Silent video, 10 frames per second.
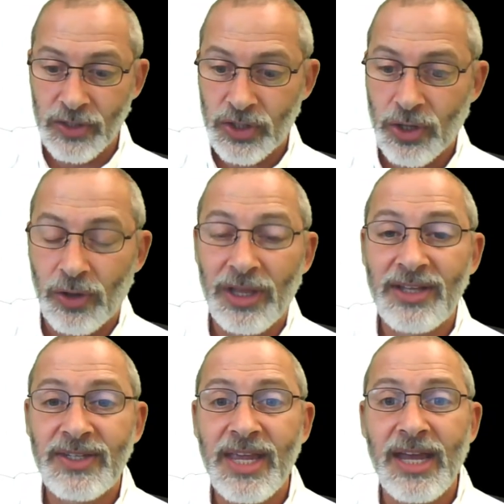So
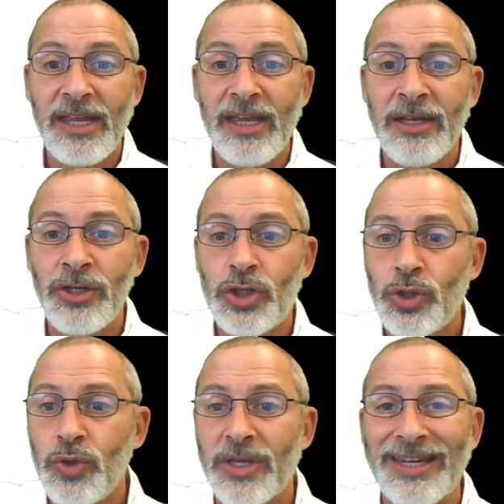let's get
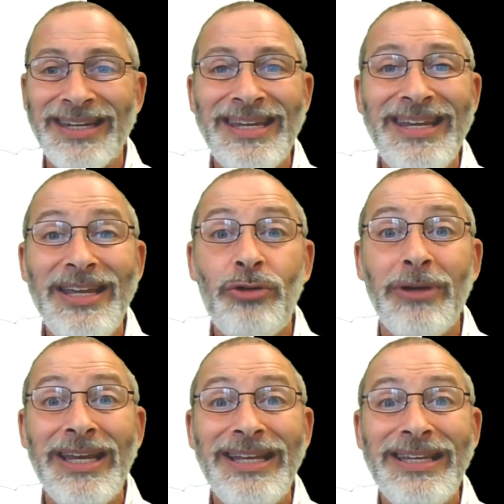into the
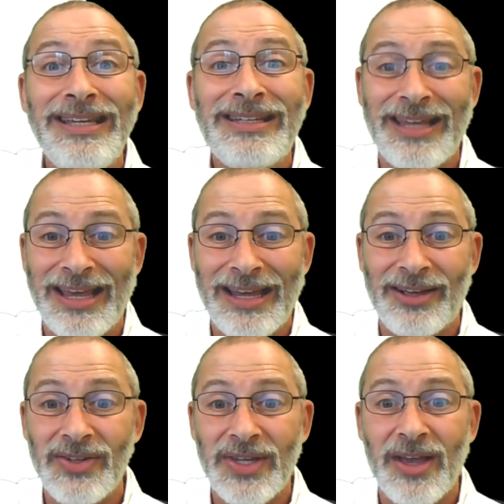nitty-gritty
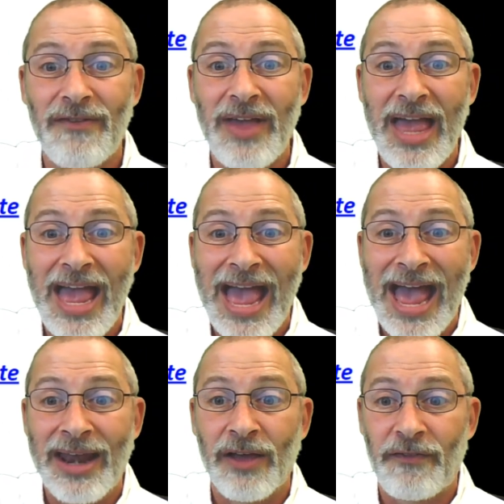details of
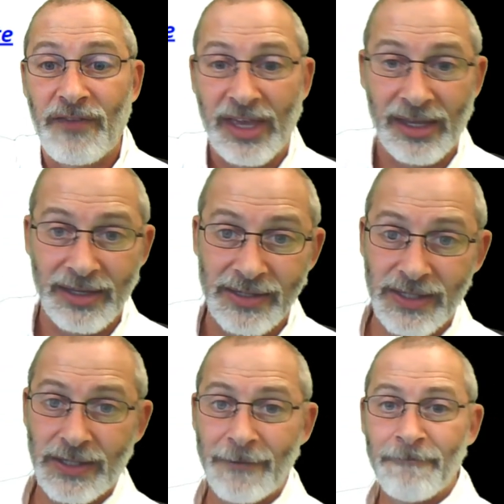
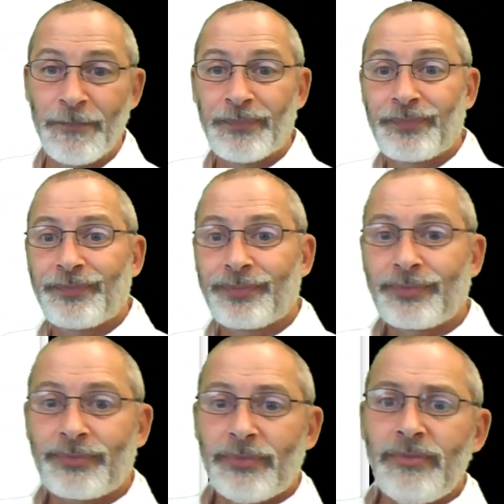anaphase.
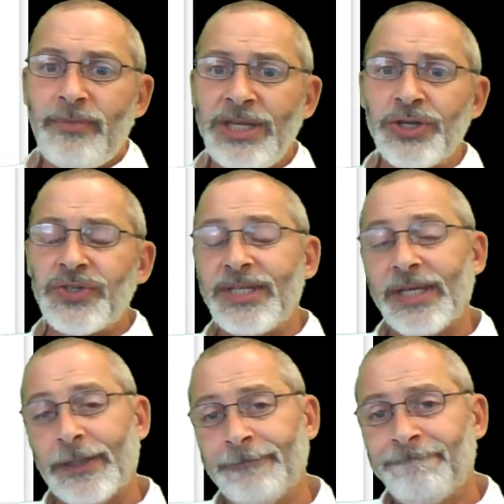Here's the deal.